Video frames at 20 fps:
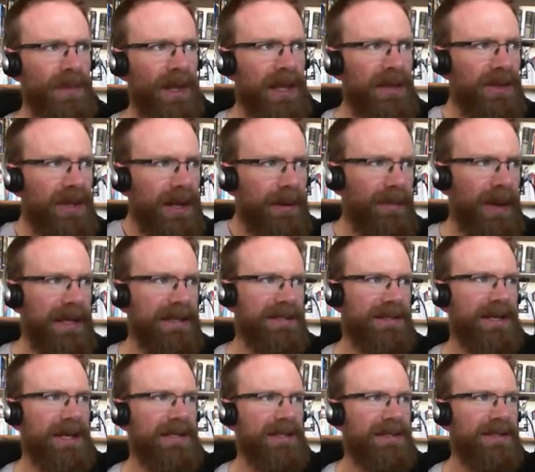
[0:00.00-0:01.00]
and then it makes
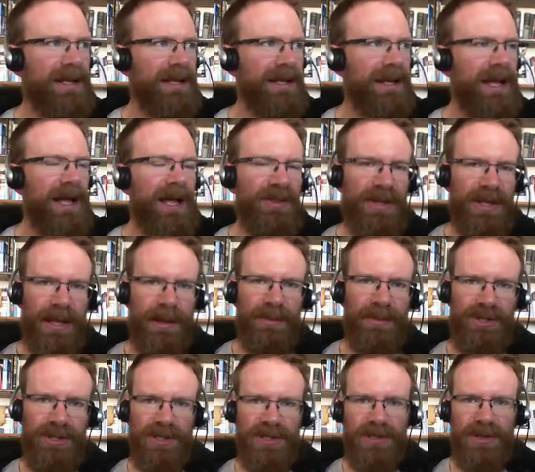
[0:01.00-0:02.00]
sense that the
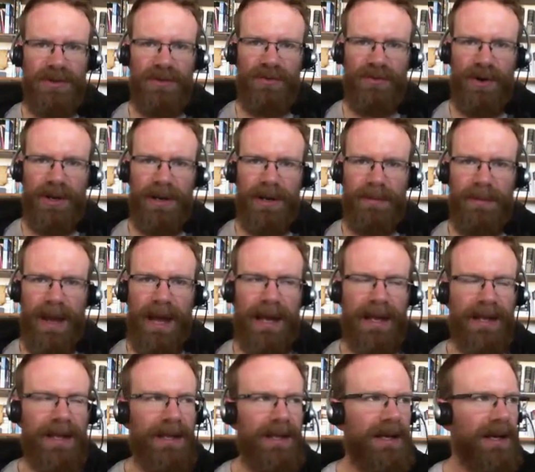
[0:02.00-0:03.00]
images on the front and
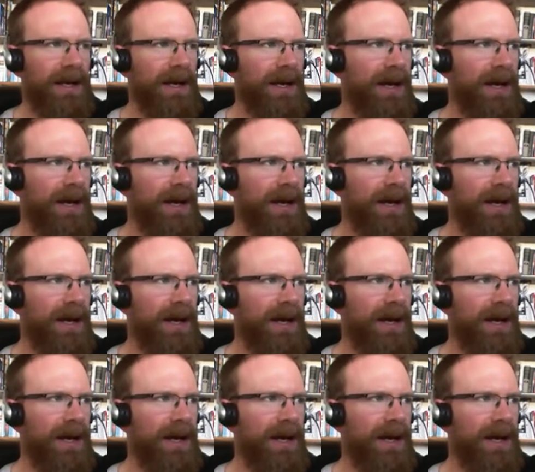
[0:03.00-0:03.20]
back uh,